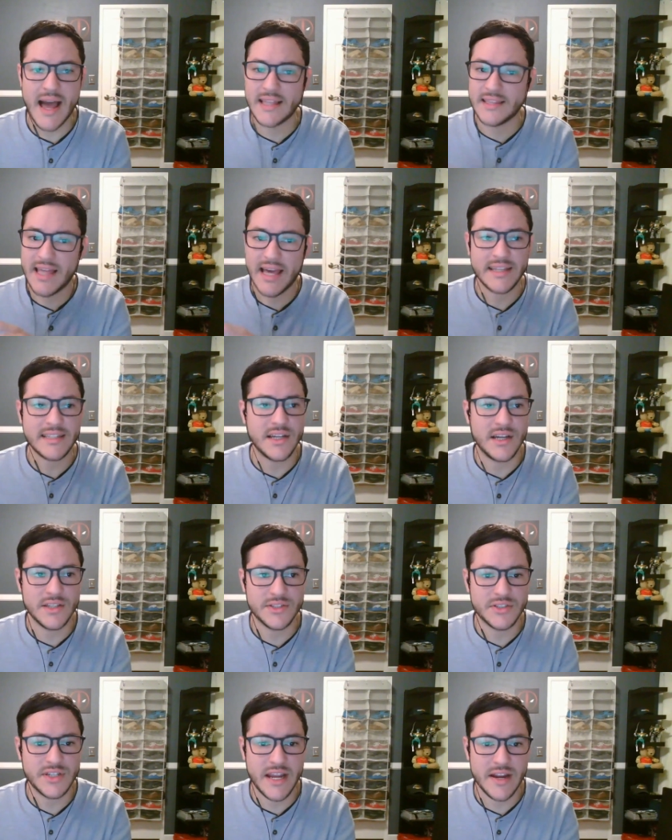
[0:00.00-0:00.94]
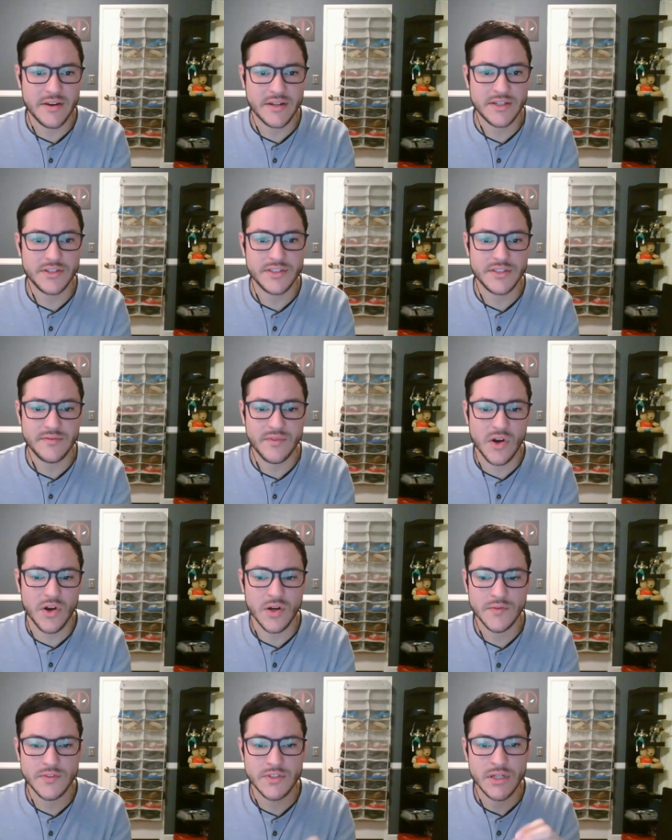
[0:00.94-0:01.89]
I like the other characters
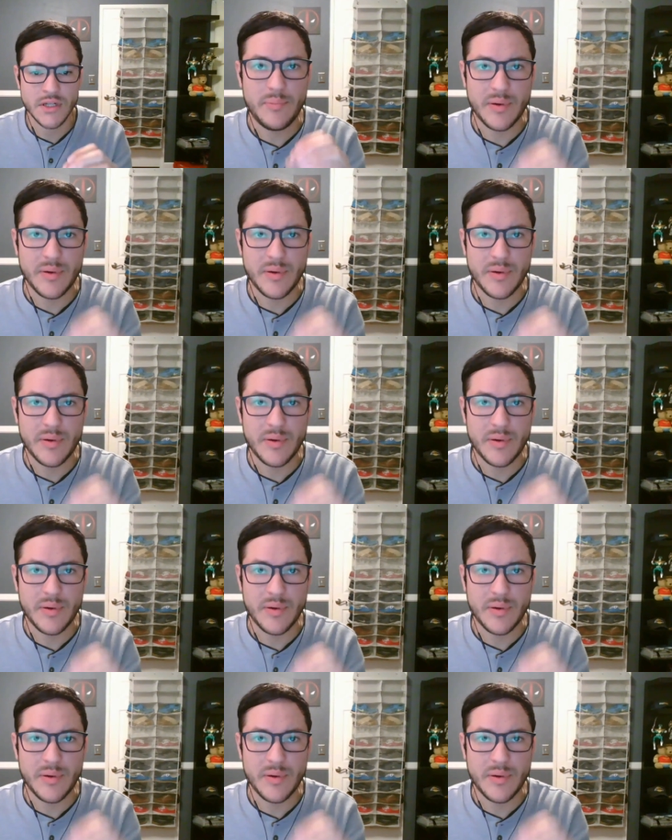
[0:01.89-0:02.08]
involved,